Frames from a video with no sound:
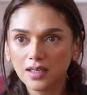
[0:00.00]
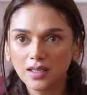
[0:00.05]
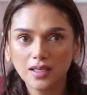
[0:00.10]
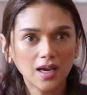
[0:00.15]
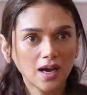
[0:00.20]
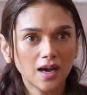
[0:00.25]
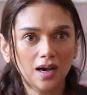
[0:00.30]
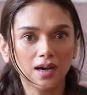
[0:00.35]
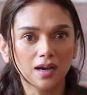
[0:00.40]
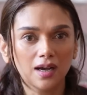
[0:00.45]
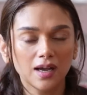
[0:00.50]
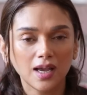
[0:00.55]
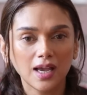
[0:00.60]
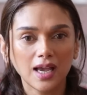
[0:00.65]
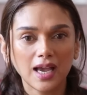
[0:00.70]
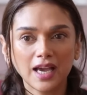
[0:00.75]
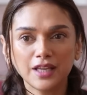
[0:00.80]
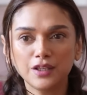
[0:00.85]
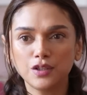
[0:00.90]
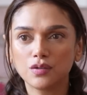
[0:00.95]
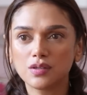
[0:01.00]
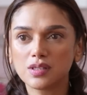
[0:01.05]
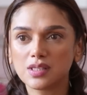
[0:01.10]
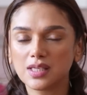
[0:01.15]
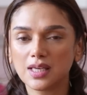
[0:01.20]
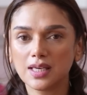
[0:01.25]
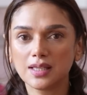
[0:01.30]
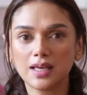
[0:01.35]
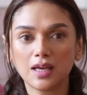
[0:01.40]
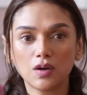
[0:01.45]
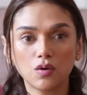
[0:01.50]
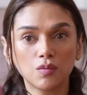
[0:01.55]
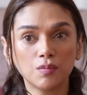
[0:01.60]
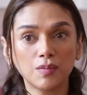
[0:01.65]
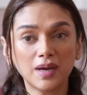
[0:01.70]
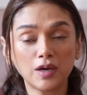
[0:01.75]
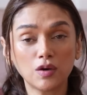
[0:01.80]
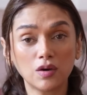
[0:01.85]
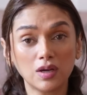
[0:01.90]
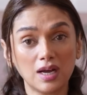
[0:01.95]
Yeah, and you see that, oh
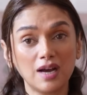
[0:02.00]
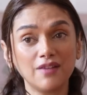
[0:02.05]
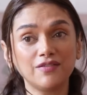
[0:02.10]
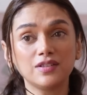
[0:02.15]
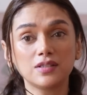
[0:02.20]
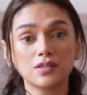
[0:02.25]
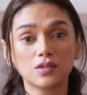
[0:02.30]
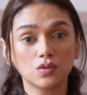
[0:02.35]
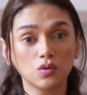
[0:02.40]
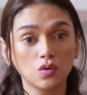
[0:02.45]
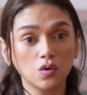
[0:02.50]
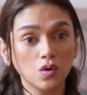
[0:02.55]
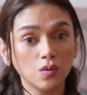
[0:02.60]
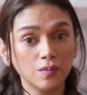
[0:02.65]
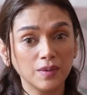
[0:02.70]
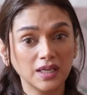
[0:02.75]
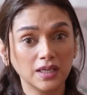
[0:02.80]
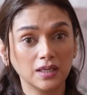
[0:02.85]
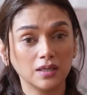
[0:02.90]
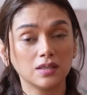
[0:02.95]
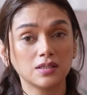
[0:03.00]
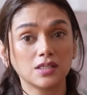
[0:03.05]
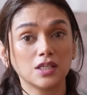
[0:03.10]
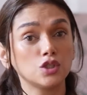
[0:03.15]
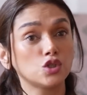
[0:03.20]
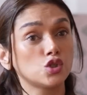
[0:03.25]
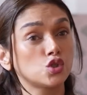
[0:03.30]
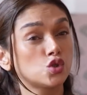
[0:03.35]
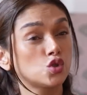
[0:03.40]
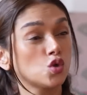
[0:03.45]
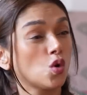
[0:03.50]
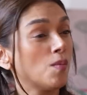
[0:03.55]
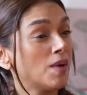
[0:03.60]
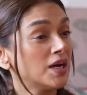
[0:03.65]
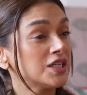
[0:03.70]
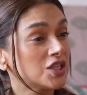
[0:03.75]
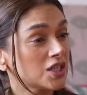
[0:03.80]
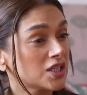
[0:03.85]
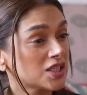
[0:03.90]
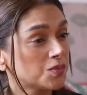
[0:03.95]
my God, after so many years and so
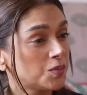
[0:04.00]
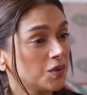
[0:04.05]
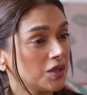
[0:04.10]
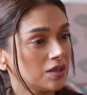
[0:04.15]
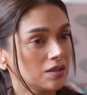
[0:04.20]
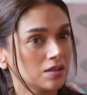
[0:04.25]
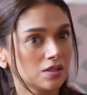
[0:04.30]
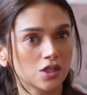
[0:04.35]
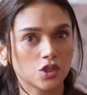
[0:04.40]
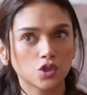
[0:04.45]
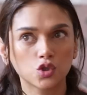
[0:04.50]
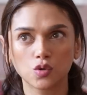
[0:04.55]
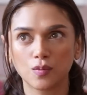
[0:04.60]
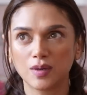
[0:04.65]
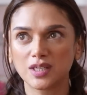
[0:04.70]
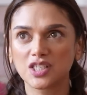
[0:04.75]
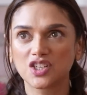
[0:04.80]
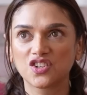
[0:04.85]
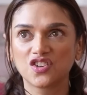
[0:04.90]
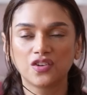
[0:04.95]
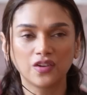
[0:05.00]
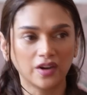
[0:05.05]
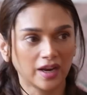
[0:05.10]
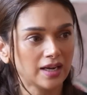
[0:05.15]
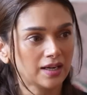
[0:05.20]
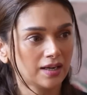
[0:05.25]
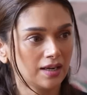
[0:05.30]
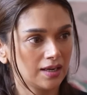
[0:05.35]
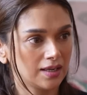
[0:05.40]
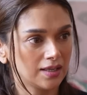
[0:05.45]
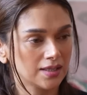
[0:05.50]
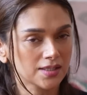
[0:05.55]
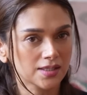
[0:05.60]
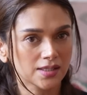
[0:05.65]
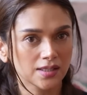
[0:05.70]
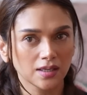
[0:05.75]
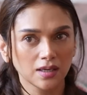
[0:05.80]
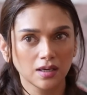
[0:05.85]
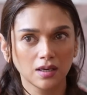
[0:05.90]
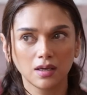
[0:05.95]
much experience and so much
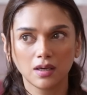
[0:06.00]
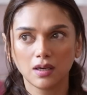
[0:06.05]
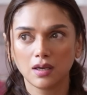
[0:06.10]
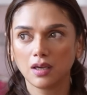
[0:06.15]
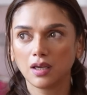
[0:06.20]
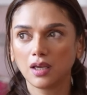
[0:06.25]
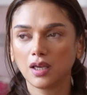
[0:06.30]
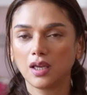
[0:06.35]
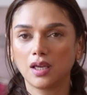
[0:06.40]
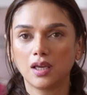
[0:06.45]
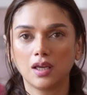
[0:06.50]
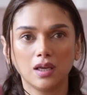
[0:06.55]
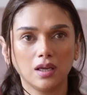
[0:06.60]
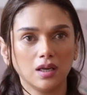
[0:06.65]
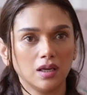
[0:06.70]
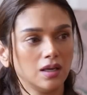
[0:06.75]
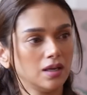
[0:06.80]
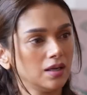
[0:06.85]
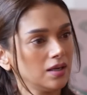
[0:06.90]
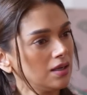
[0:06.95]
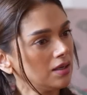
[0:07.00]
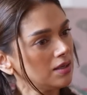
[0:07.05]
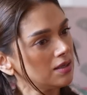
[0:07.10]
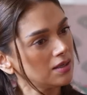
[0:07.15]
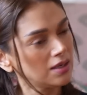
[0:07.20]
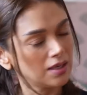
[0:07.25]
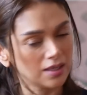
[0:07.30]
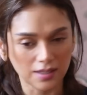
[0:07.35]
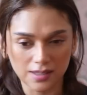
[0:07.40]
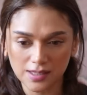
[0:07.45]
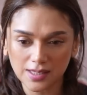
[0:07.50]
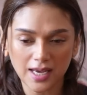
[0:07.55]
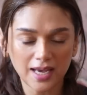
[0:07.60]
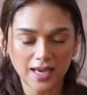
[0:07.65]
greatness, he, his